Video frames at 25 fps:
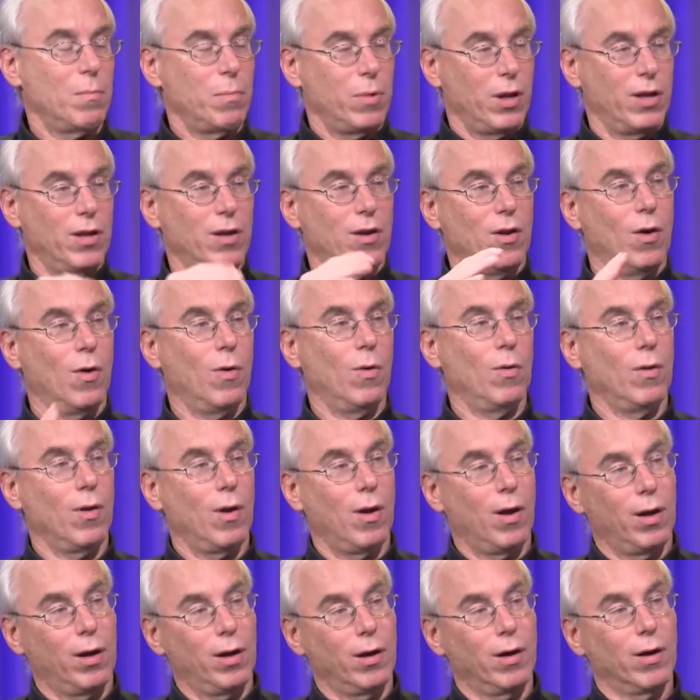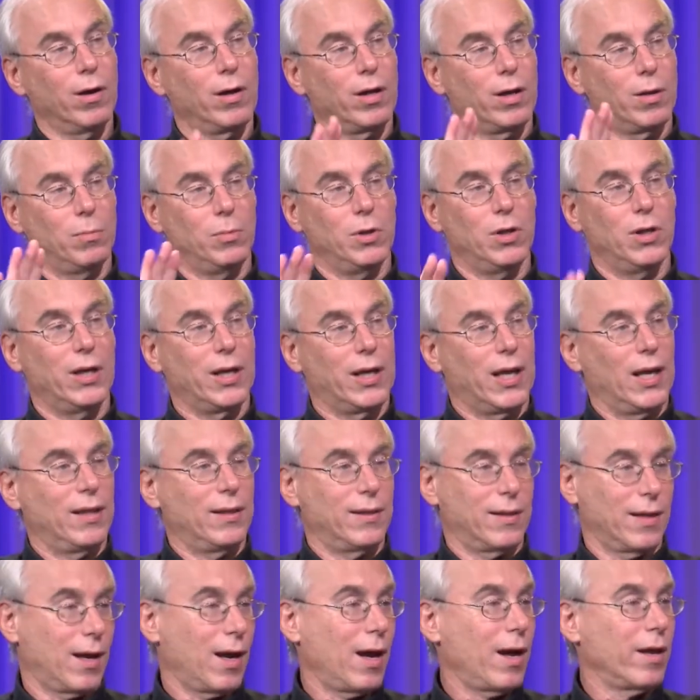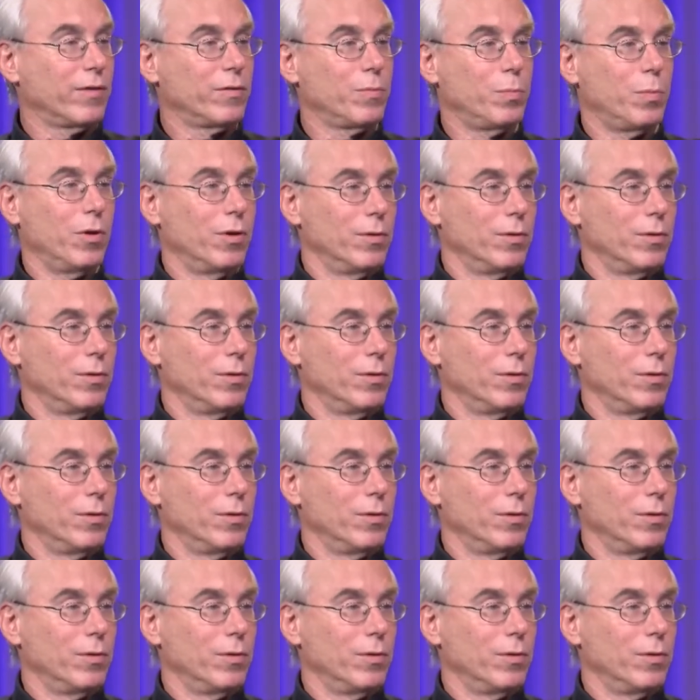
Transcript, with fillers: but no longer communicate the gospel.